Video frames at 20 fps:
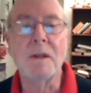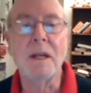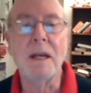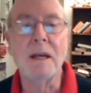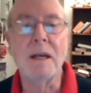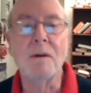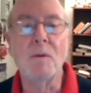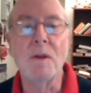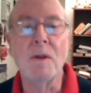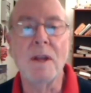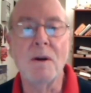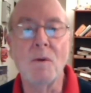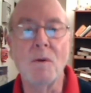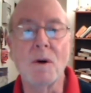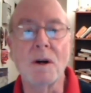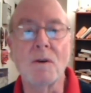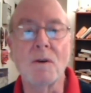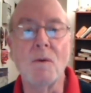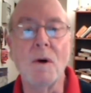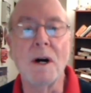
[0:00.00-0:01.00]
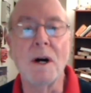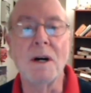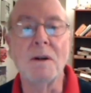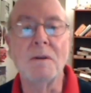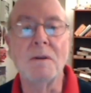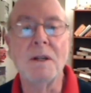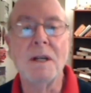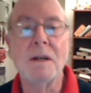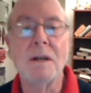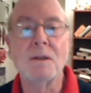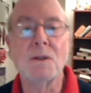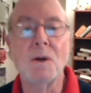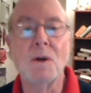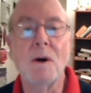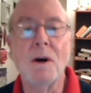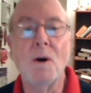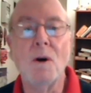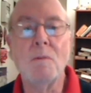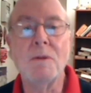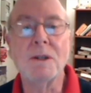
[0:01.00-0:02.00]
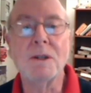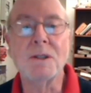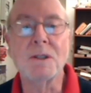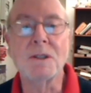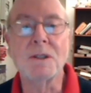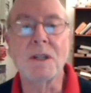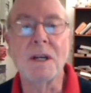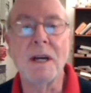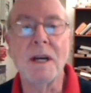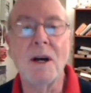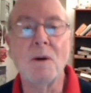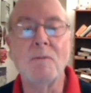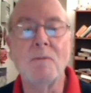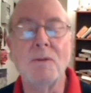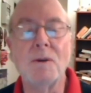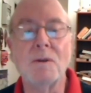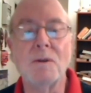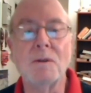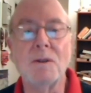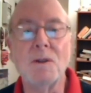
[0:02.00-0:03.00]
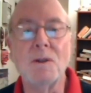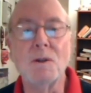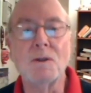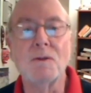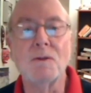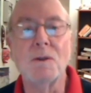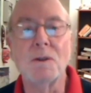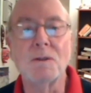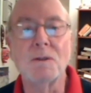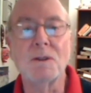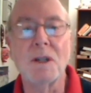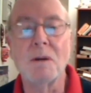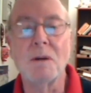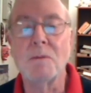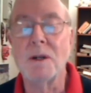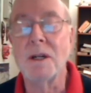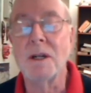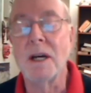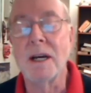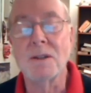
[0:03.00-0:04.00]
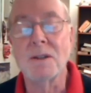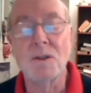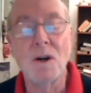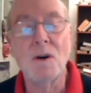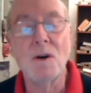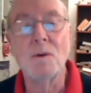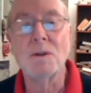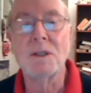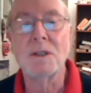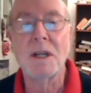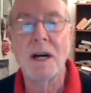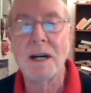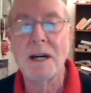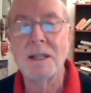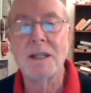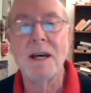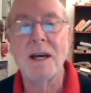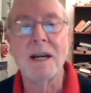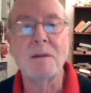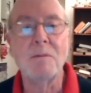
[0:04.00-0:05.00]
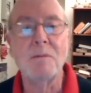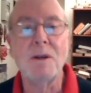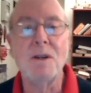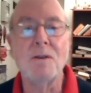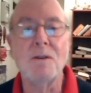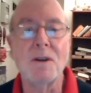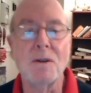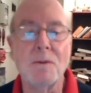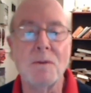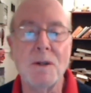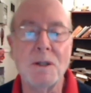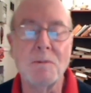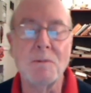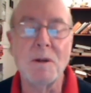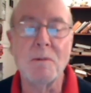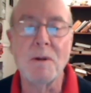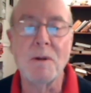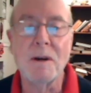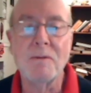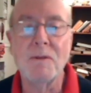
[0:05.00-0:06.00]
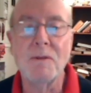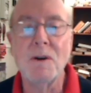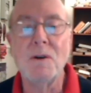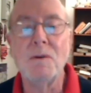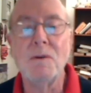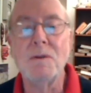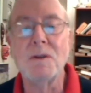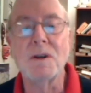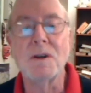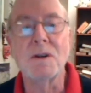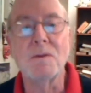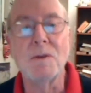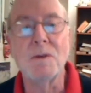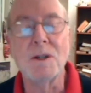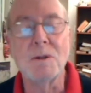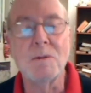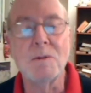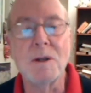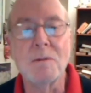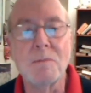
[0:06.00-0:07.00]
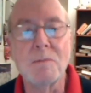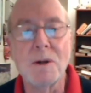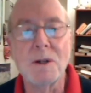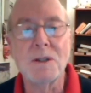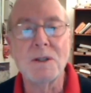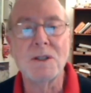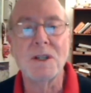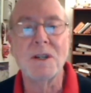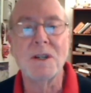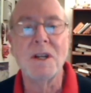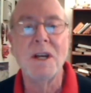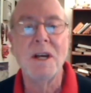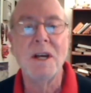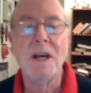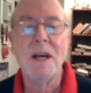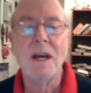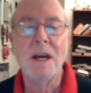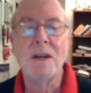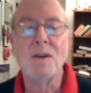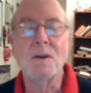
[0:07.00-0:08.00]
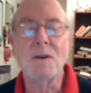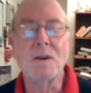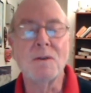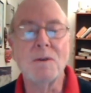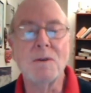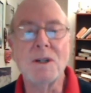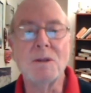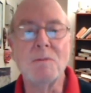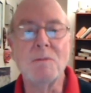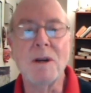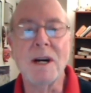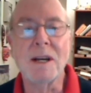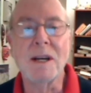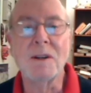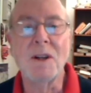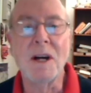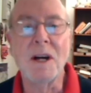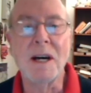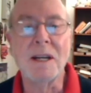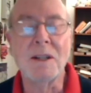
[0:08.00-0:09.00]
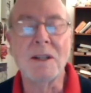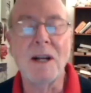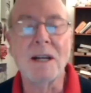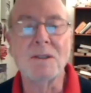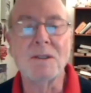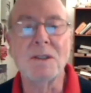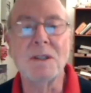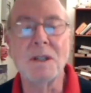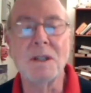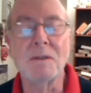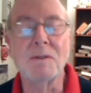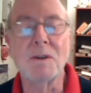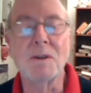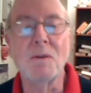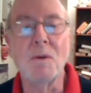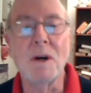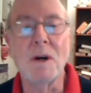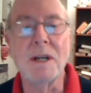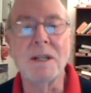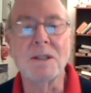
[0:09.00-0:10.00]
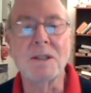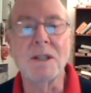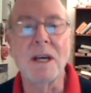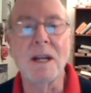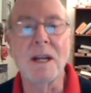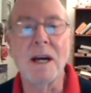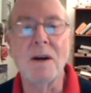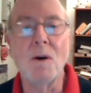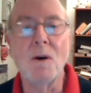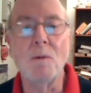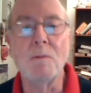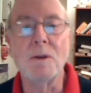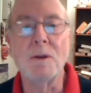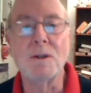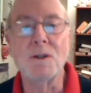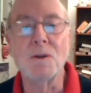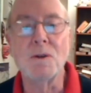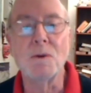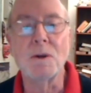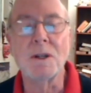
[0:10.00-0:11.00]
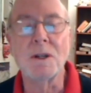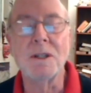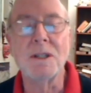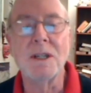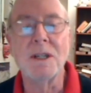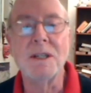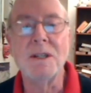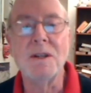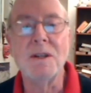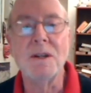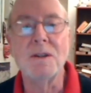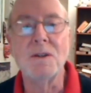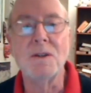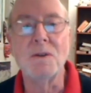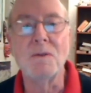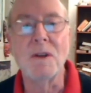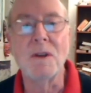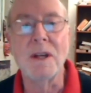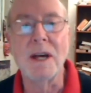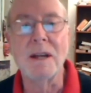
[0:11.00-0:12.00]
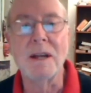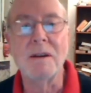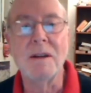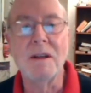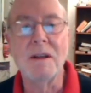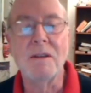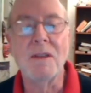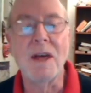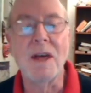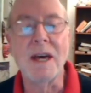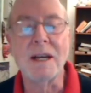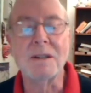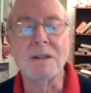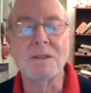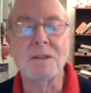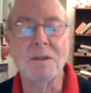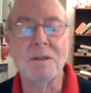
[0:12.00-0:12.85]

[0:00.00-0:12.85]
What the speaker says: when they work well. So I hope this is a helpful, useful summary. As always, contact me. You can reach me by phone. You can reach me in person. You can reach me online, lots of different ways, and I hope that you will continue to do that. Thanks.